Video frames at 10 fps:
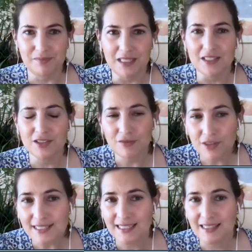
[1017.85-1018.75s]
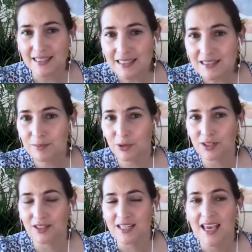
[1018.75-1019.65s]
So firstly, this is
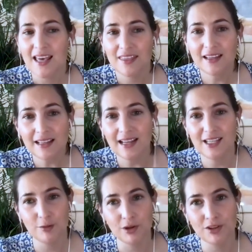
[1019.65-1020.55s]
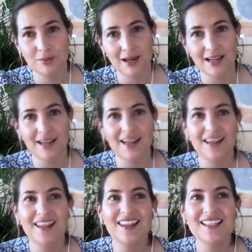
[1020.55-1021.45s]
important. Think like you own the place.
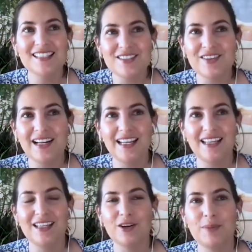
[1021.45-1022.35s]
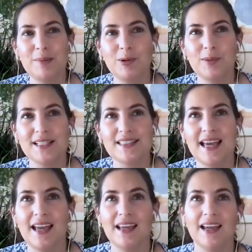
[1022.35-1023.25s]
This is really, people will
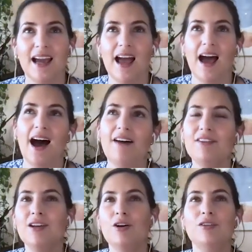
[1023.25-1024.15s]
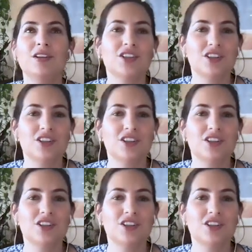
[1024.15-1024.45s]
say, have an ownership